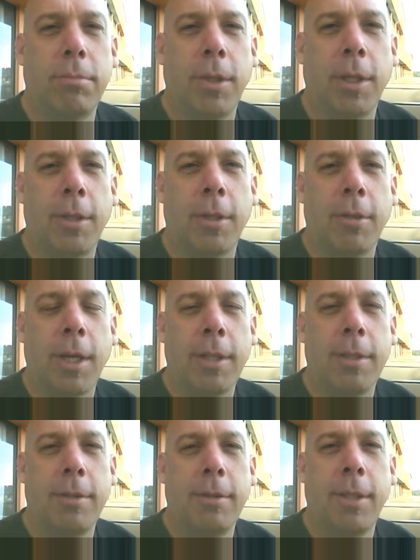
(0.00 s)
don't know,
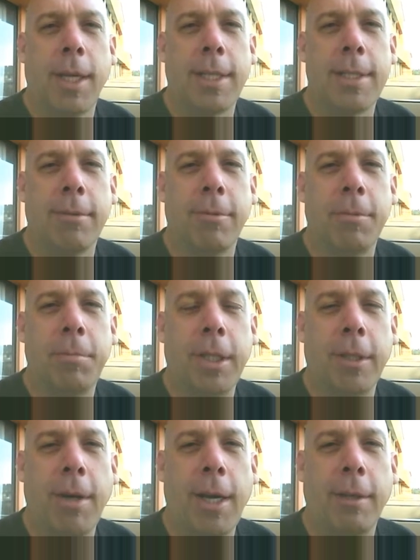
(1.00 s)
I'd guess it would
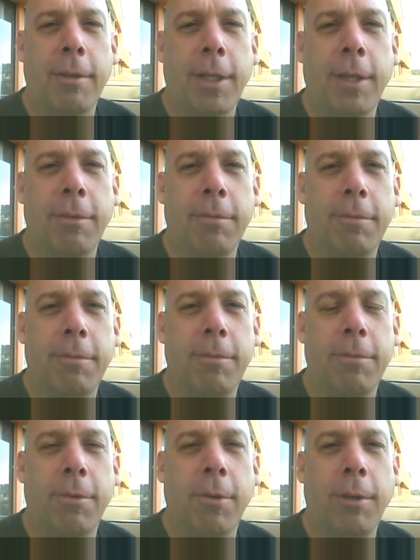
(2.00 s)
be around
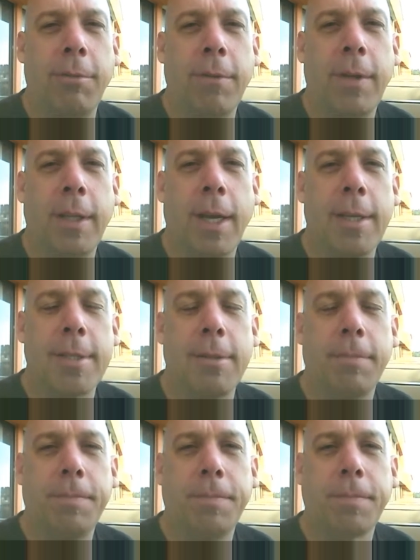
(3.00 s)
40,000-50,000,
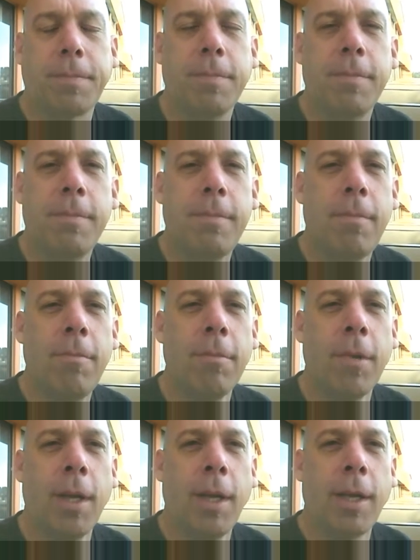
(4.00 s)

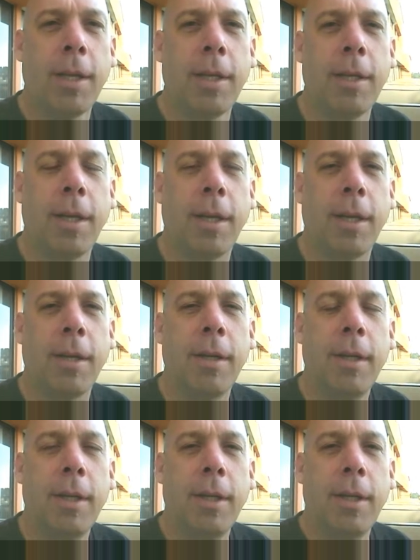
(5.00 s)
and
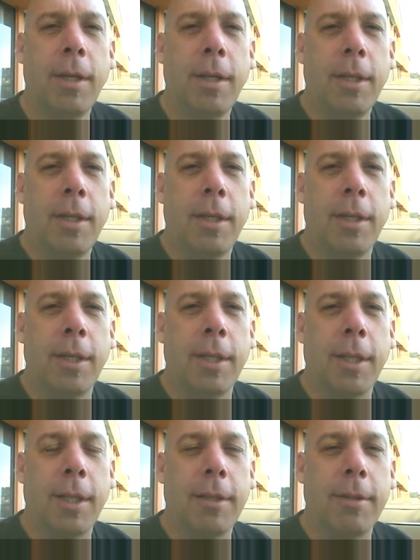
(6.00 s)

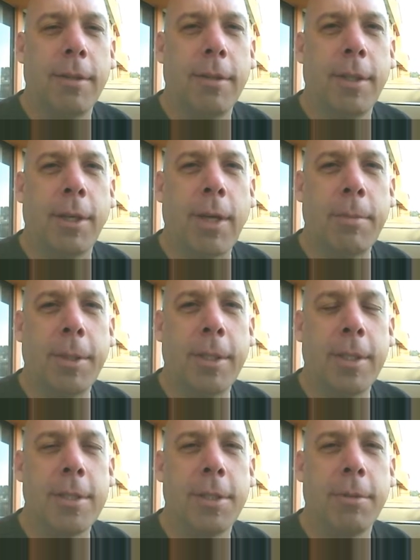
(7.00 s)
then
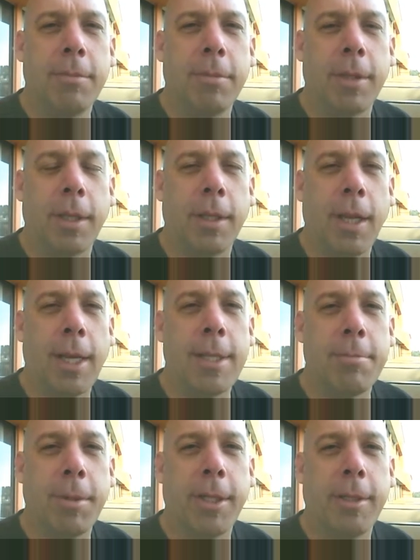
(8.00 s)
Edmonton's a
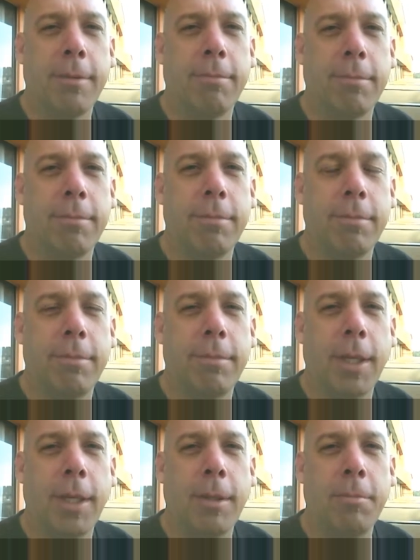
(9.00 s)
nice big
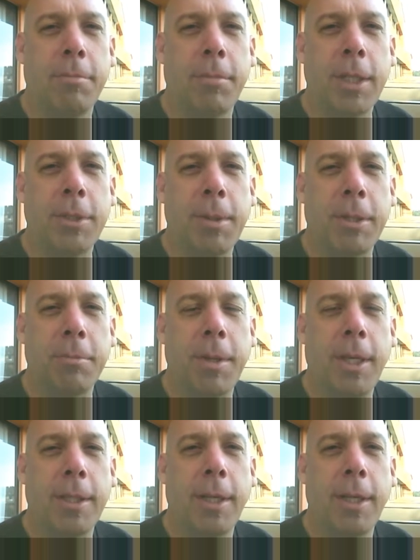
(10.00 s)
major metropolitan